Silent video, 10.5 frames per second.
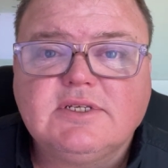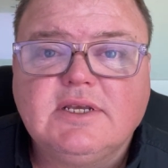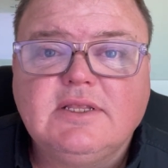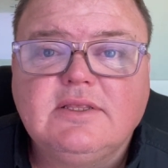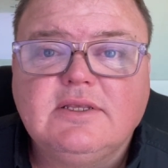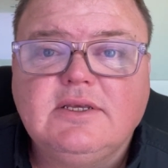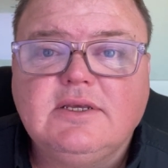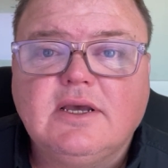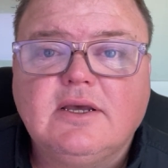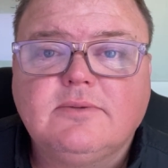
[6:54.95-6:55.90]
in
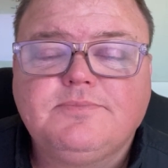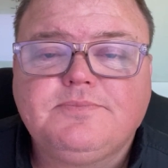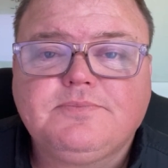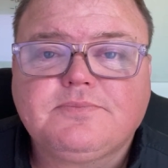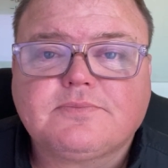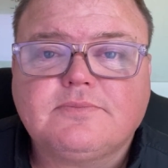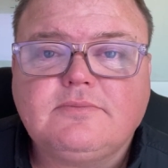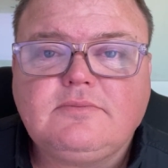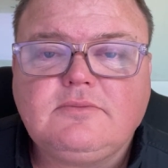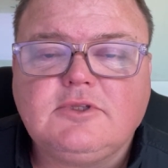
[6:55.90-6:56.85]

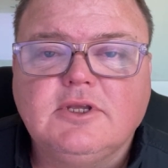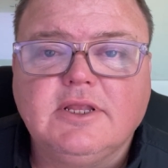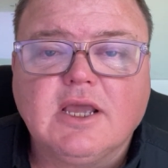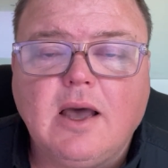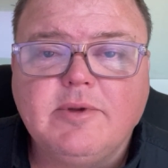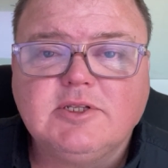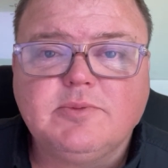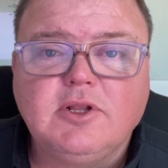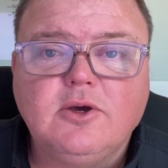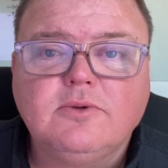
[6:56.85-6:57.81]
the comments
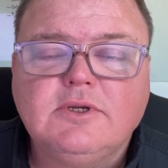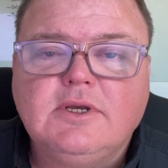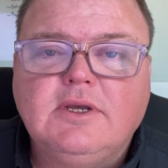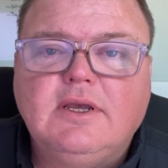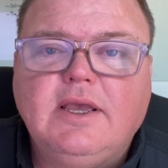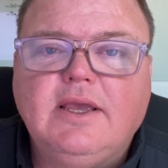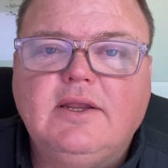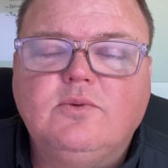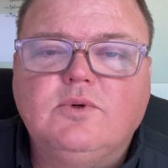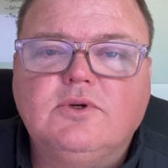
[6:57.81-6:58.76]
below,
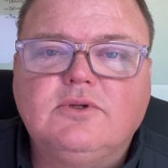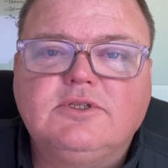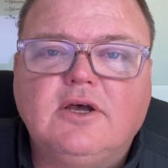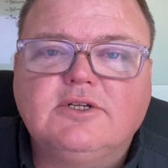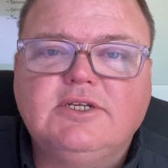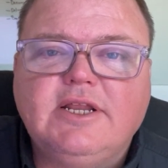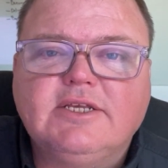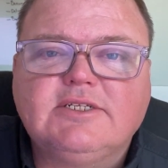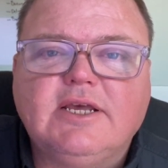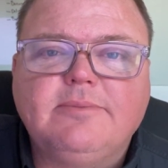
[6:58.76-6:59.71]
and we'll talk to you
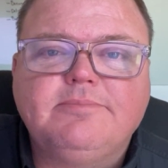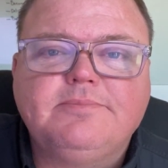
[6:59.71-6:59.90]
next time.